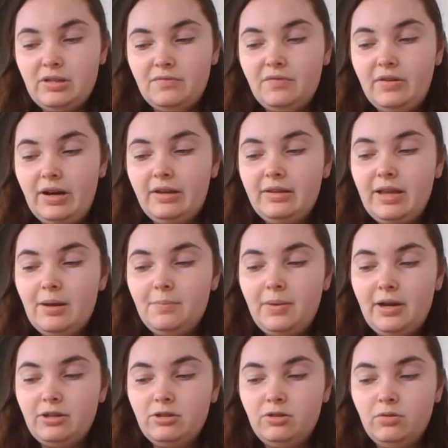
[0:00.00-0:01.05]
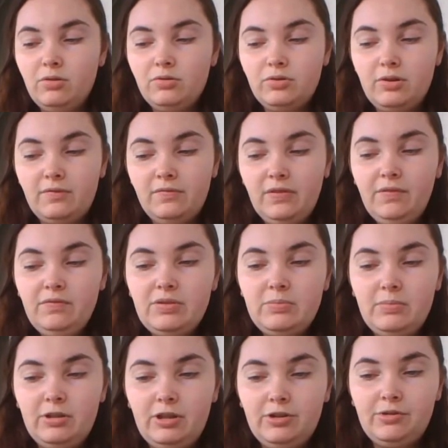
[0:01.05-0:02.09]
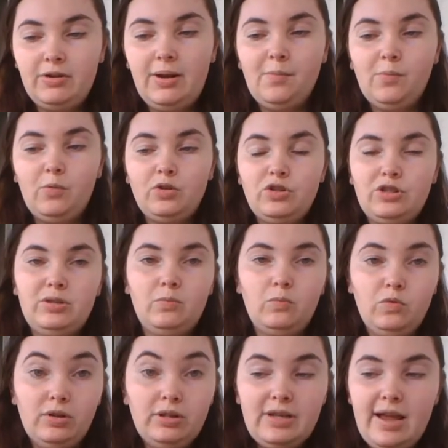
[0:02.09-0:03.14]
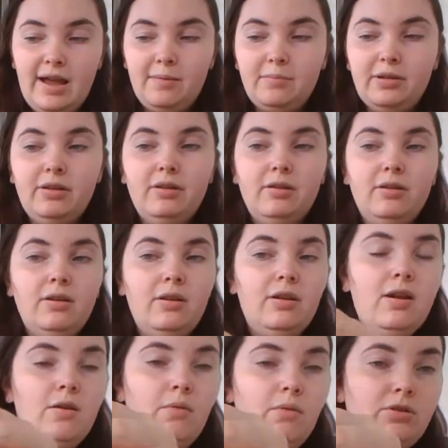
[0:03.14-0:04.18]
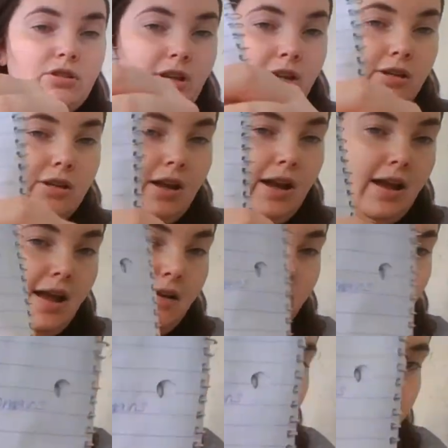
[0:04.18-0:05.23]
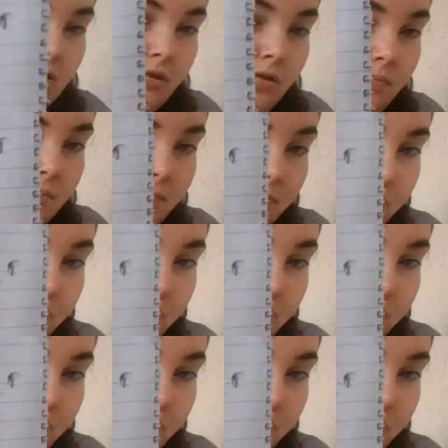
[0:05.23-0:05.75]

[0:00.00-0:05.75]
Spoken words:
divide that by 250 milligrams, which is in one tablet, which I have right here.